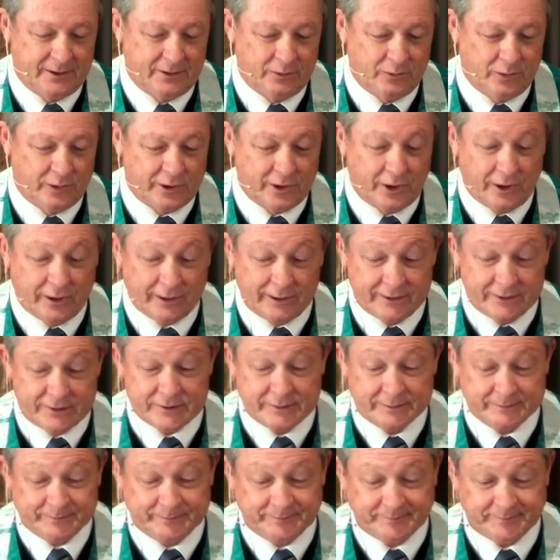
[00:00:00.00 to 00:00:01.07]
Regardless,
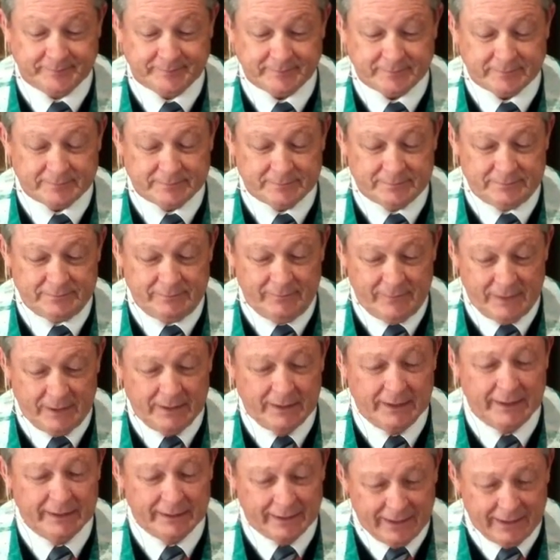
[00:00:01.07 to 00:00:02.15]

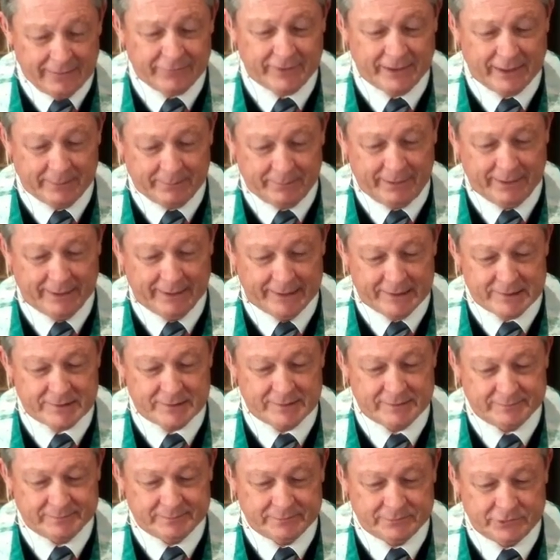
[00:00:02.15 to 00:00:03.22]
he left that place,
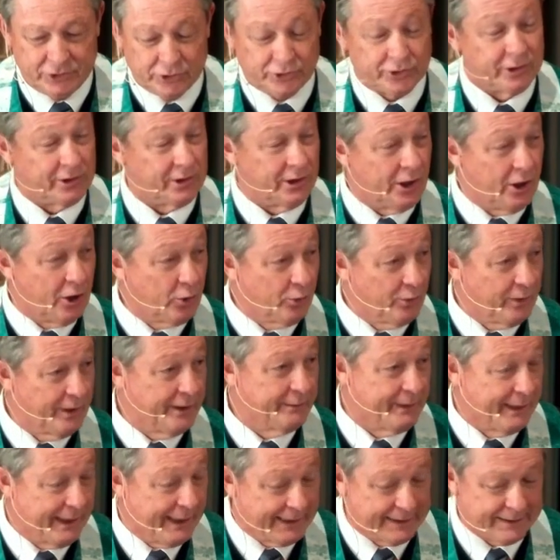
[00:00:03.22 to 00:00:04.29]
took the long way
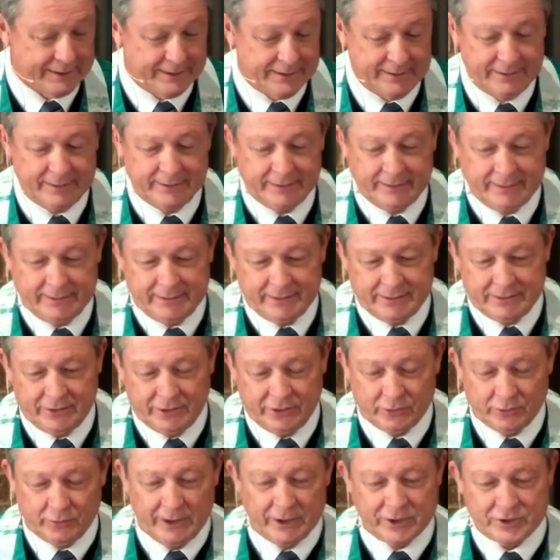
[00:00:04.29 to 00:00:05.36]
back to
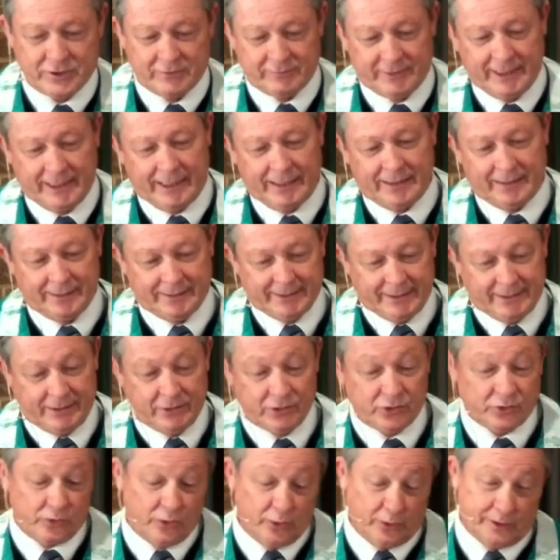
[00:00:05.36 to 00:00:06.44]
the region of Galilee
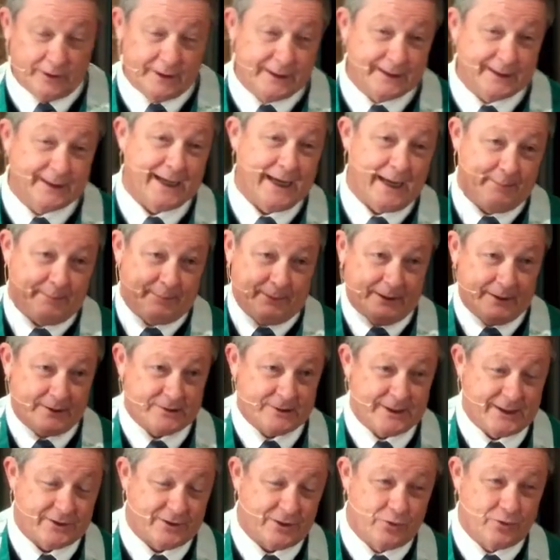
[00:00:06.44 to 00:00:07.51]
through the
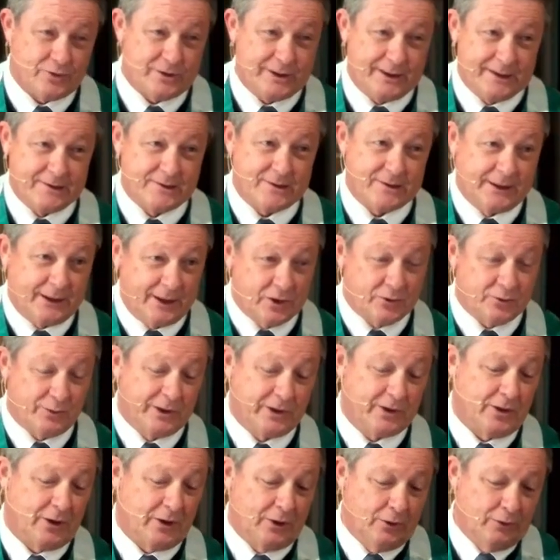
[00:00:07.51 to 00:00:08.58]
Decapolis. That's those 10 cities we
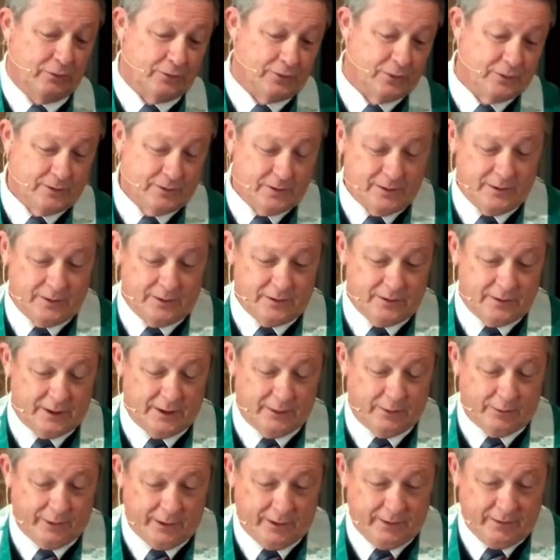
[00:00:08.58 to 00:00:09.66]
call over
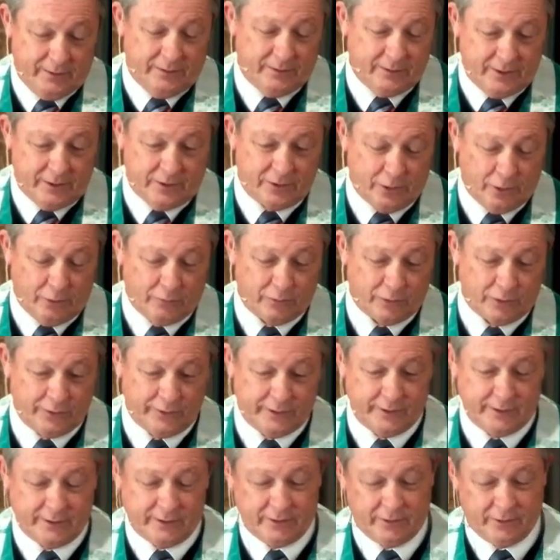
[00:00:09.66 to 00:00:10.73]
that are over
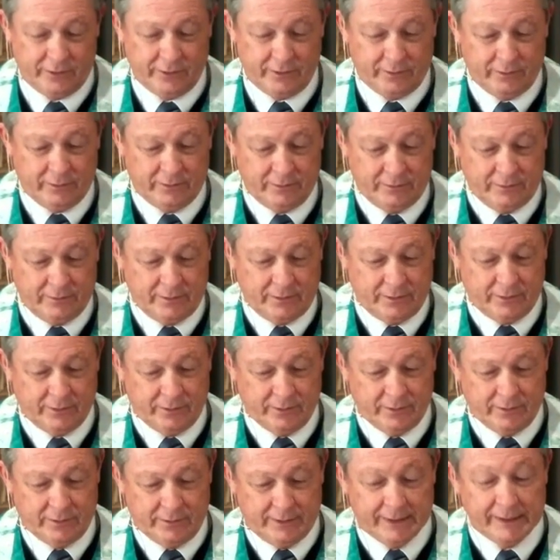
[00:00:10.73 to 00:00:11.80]
on
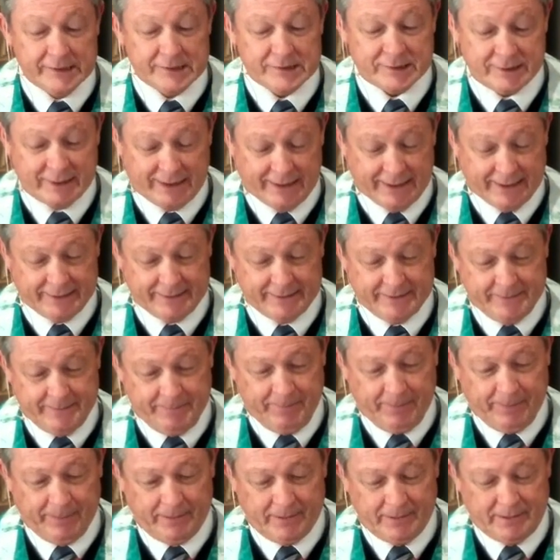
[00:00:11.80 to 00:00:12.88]
the east side
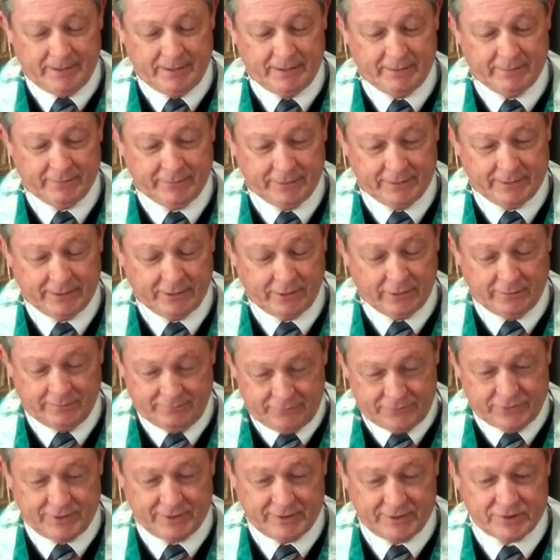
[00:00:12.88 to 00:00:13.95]
of
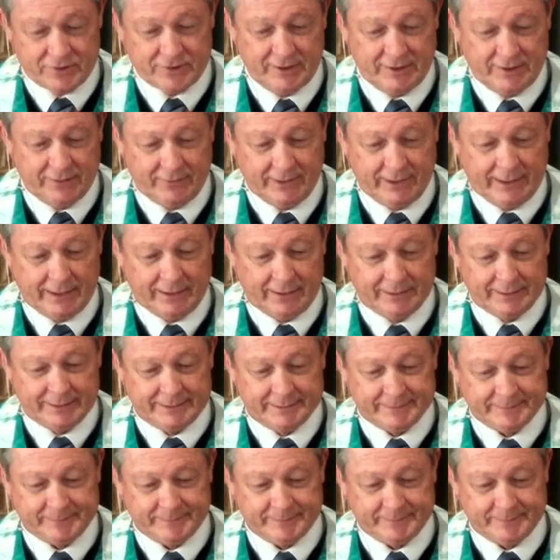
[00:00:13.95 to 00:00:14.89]
the Sea of Galilee.